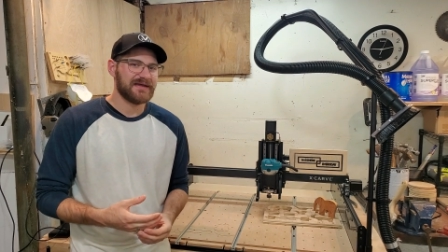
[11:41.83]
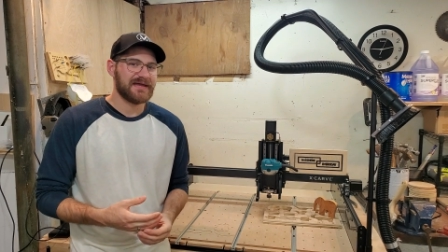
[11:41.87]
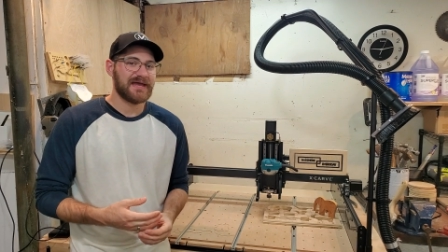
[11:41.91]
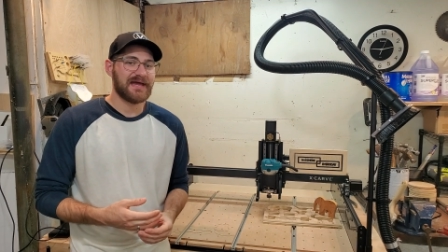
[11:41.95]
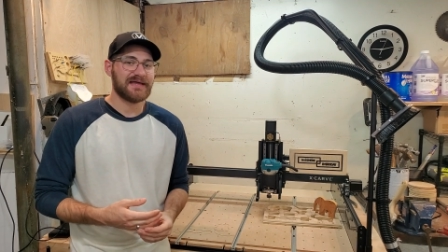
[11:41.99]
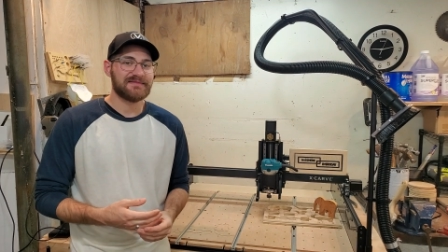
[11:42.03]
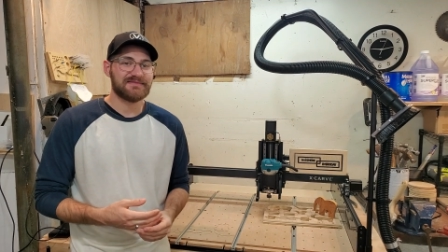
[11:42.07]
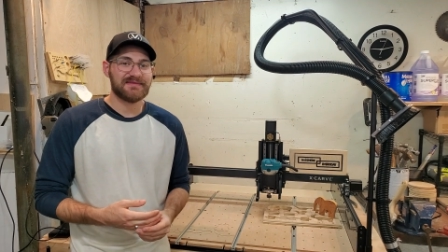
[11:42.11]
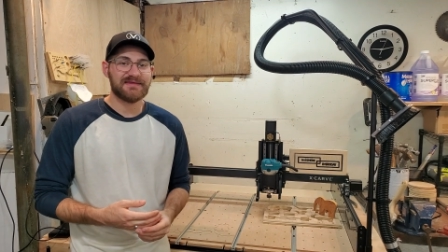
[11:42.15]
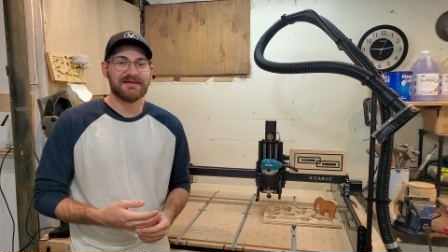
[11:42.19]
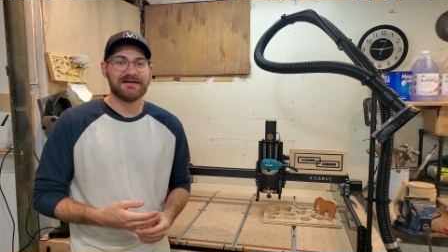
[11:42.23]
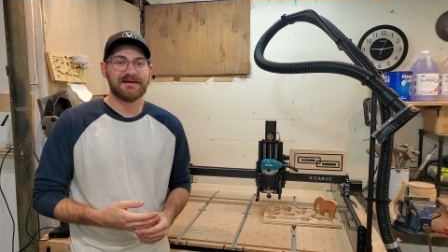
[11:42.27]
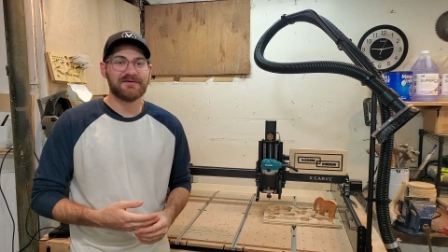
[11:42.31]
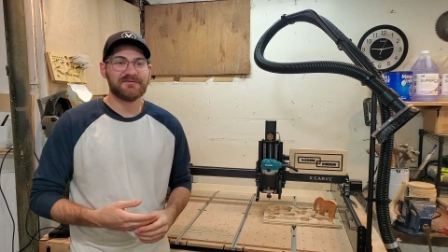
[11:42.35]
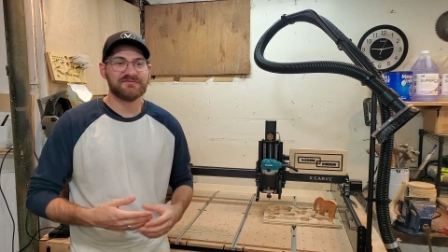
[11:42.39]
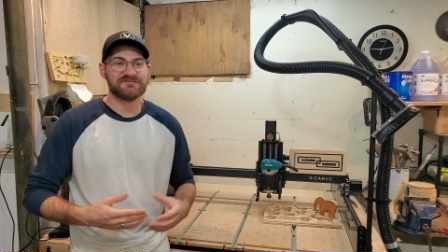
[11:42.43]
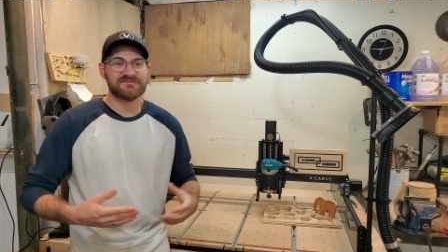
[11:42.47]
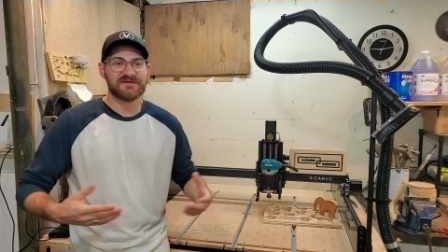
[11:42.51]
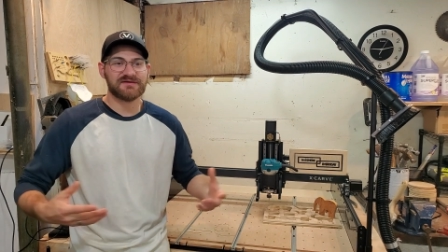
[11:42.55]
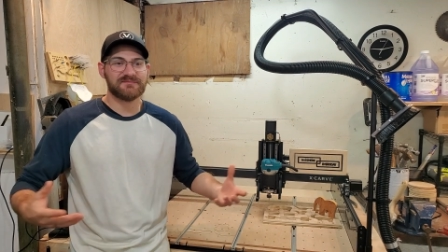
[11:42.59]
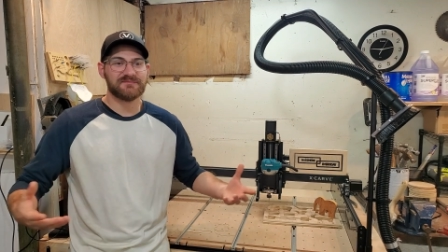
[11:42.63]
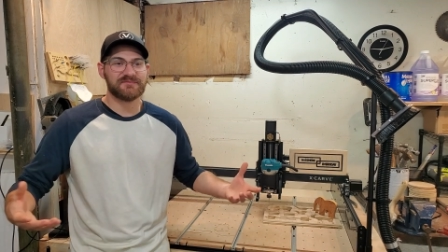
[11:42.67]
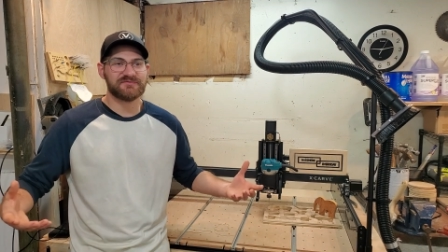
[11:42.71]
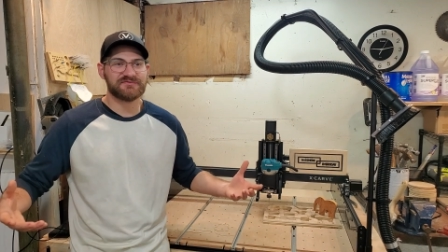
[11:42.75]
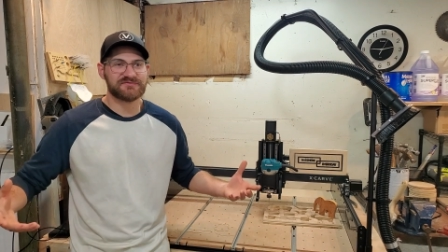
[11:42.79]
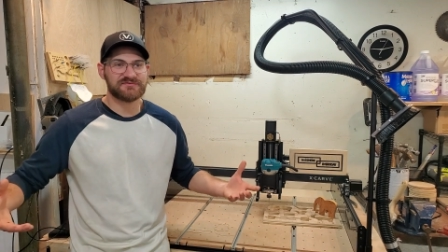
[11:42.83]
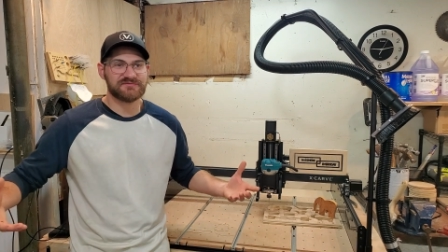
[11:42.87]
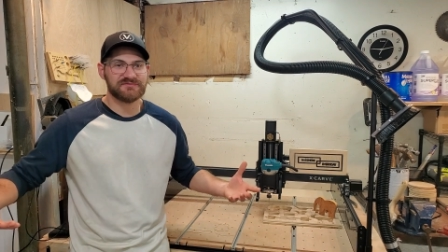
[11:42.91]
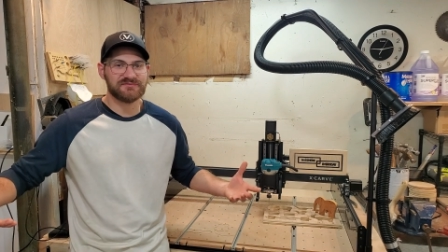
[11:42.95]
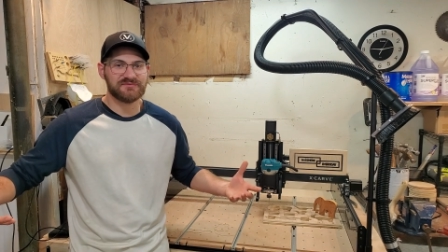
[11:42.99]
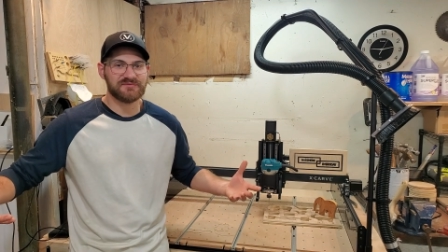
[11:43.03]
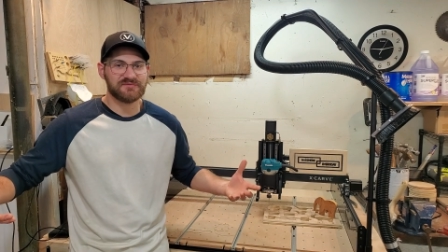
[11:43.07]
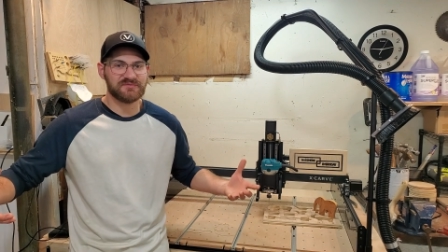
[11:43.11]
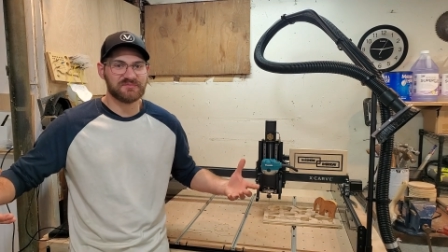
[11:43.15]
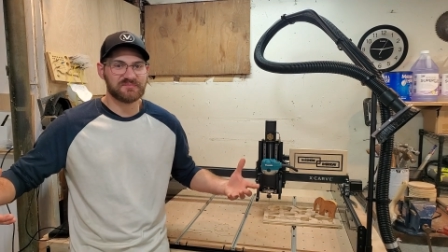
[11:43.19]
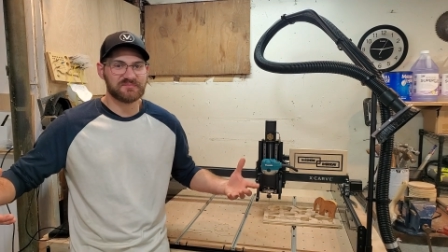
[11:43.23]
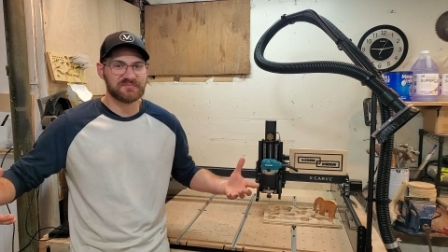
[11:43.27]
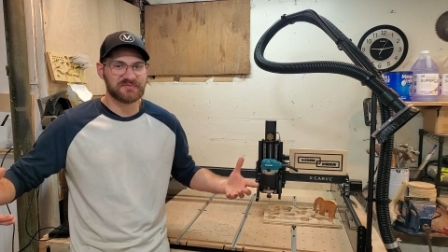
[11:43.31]
And then I was able
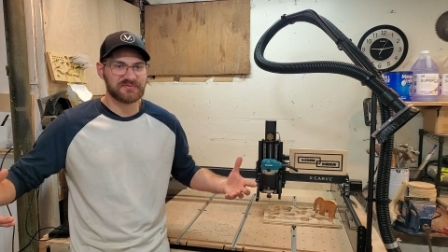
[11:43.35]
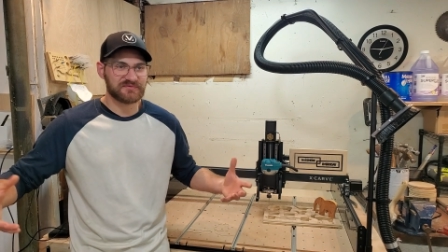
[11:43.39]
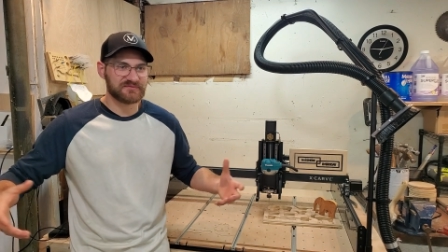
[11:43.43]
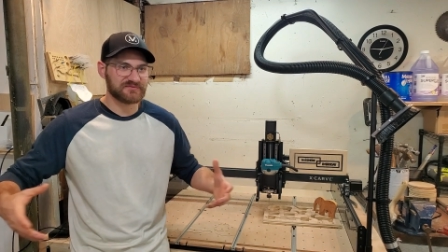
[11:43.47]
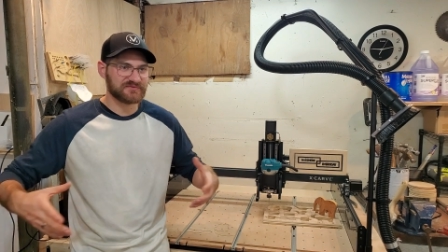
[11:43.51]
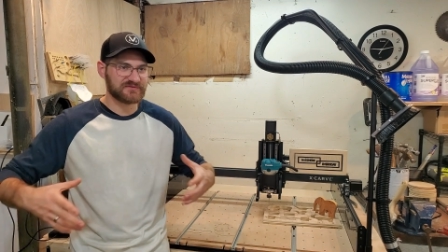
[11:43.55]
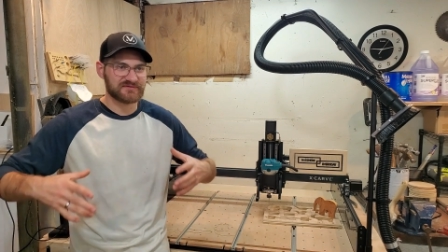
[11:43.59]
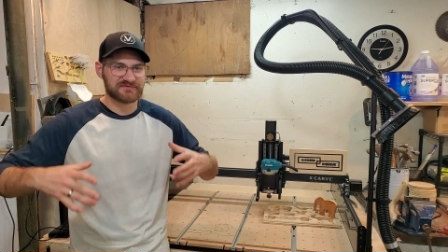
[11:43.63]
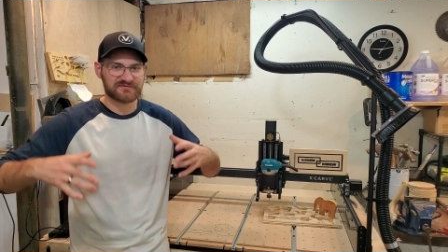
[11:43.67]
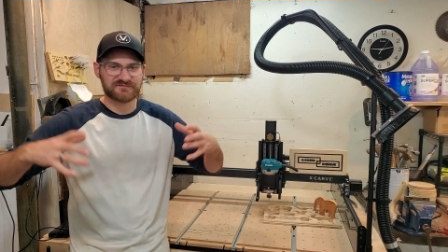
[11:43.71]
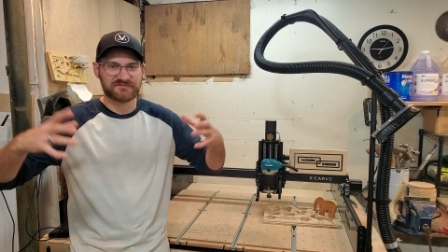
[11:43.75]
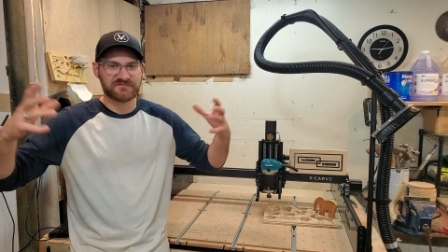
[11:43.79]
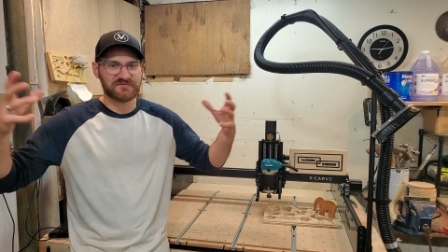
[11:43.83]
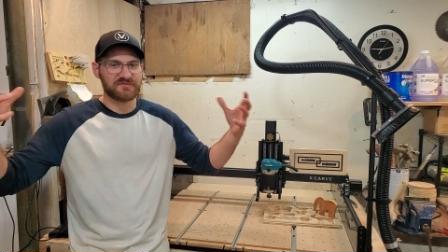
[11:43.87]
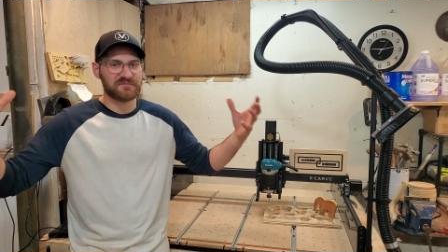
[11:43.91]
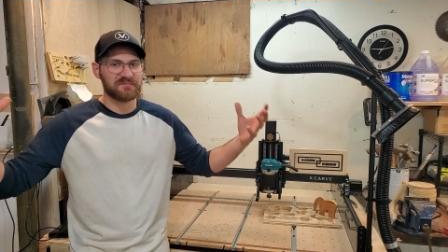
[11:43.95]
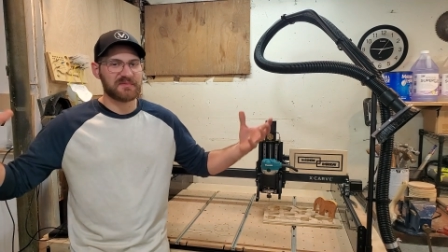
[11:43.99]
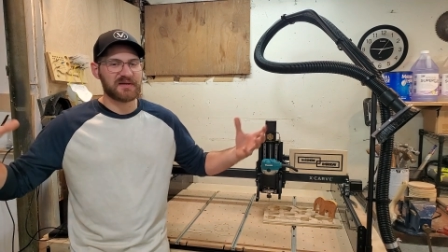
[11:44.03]
to build this full